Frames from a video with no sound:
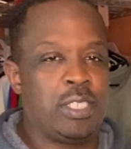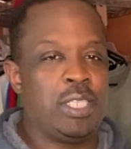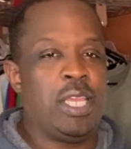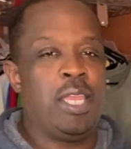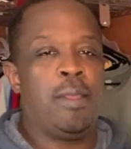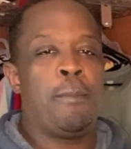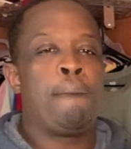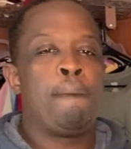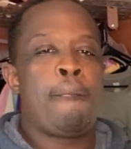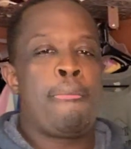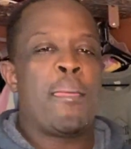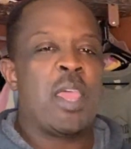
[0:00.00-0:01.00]
saying
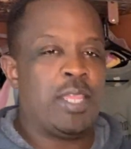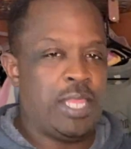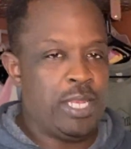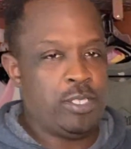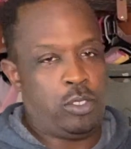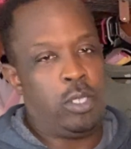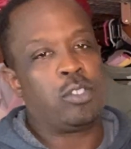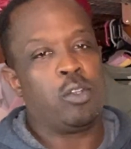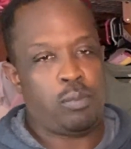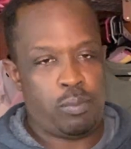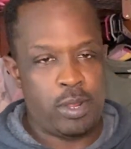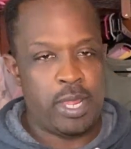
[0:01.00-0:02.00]
that is also
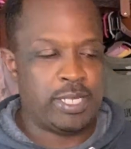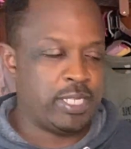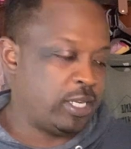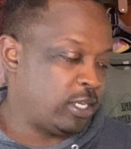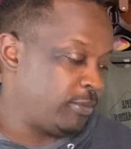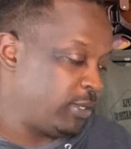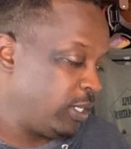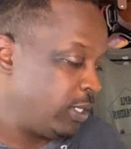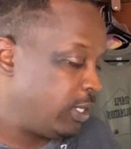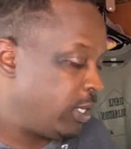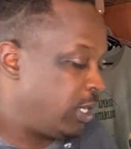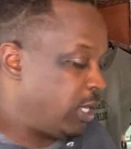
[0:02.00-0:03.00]
proprietary to me.
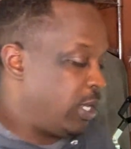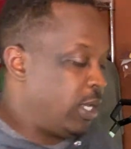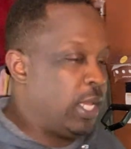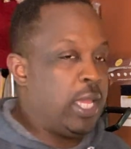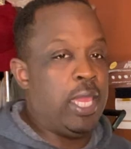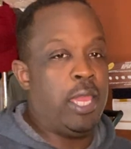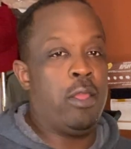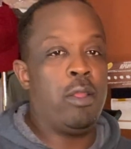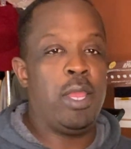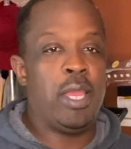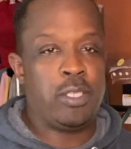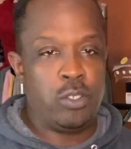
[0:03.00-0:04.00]

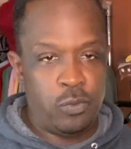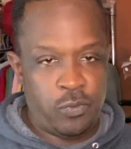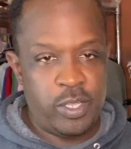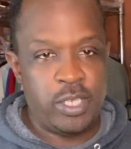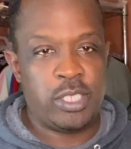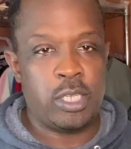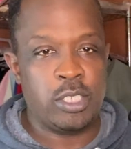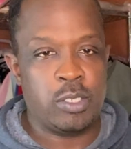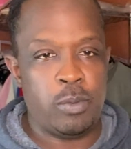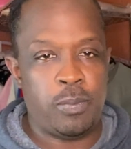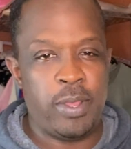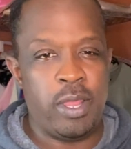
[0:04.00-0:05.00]
Here at 250 Custom
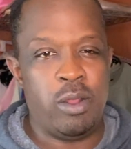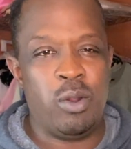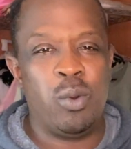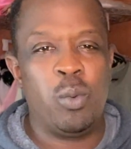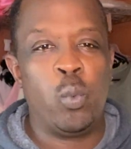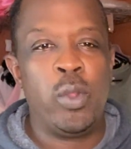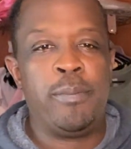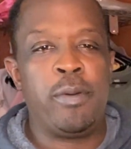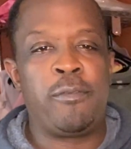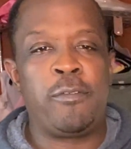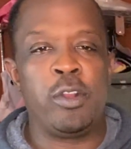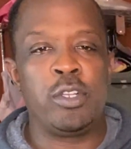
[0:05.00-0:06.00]
Apparel, we
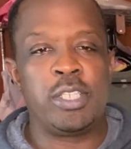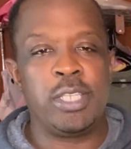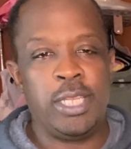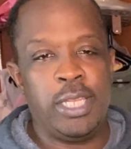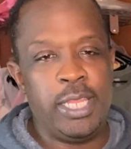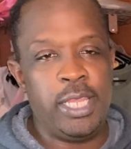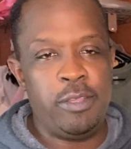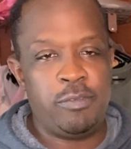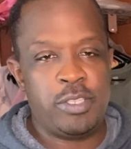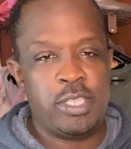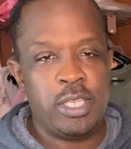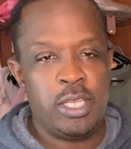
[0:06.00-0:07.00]
prefer to
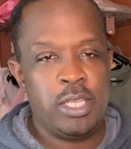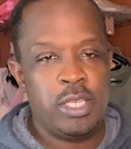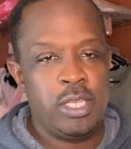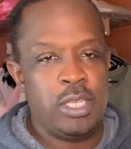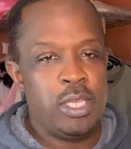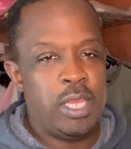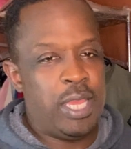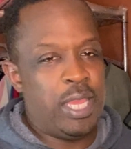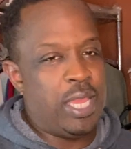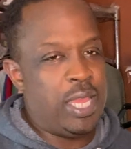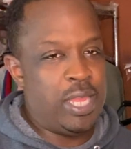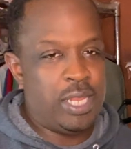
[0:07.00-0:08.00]
lift
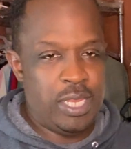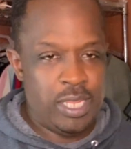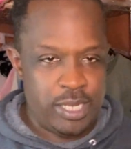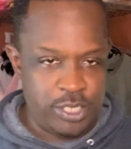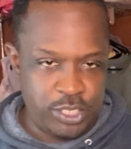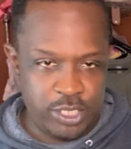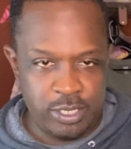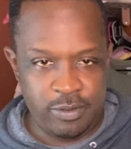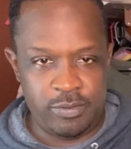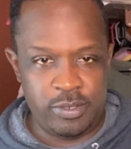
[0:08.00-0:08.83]
and then shift.